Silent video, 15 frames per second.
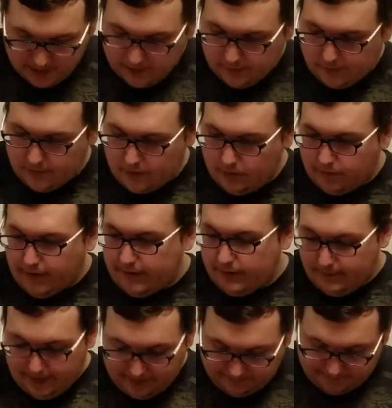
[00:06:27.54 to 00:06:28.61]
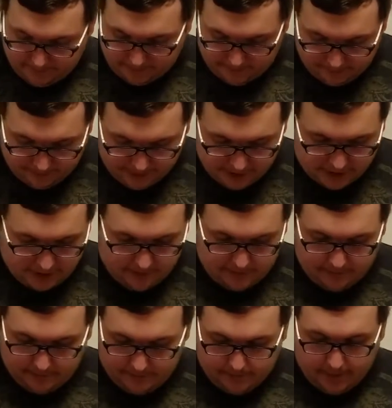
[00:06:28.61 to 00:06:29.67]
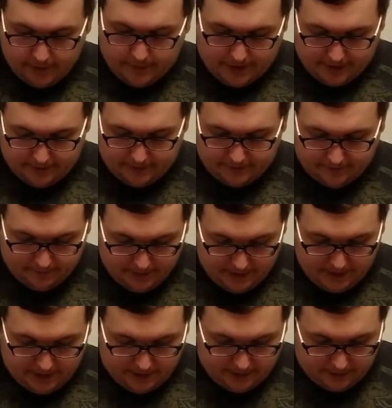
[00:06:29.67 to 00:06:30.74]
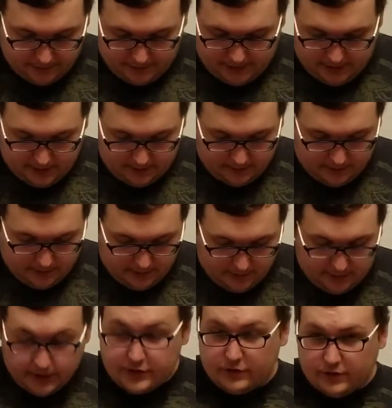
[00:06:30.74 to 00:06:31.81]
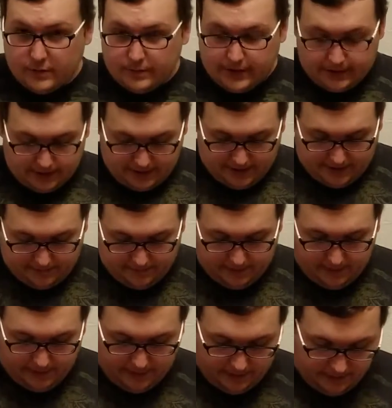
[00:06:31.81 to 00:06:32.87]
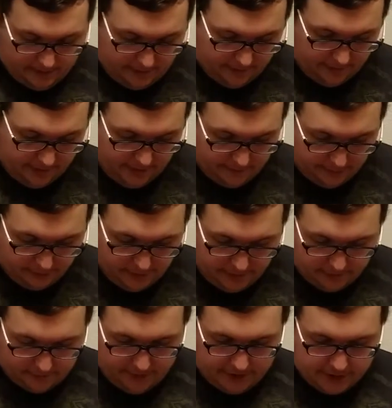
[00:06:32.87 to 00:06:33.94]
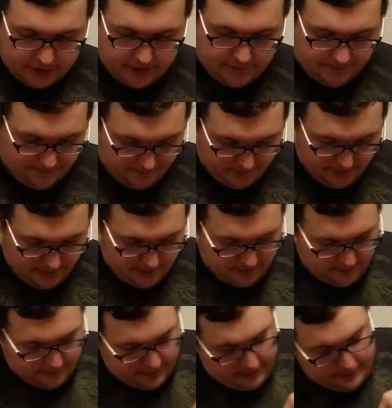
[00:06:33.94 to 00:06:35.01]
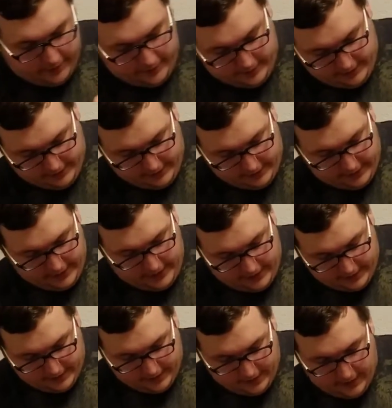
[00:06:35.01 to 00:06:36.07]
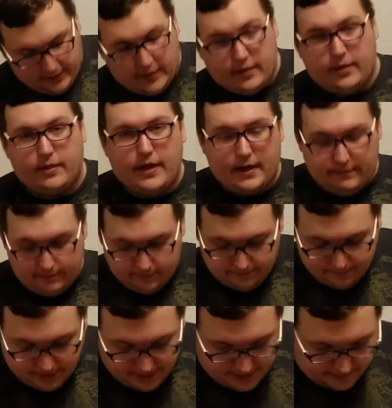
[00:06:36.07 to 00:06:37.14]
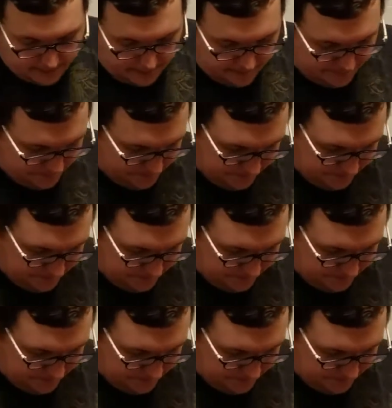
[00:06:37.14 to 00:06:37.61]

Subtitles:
So right off the bat, first impression, very positive. The only initial complaint I have is that these are kind of pre-stretched. So you can see that might happen.